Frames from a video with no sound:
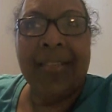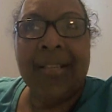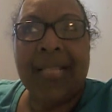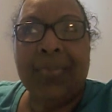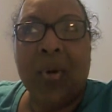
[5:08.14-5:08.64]

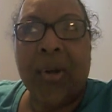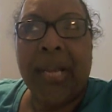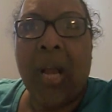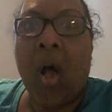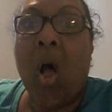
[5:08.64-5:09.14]
This
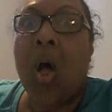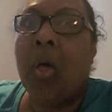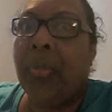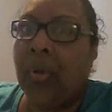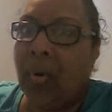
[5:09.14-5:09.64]
morning,
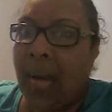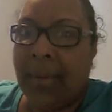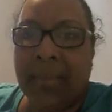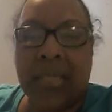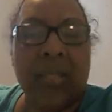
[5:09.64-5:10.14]
although I
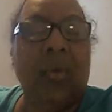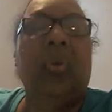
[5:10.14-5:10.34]
was so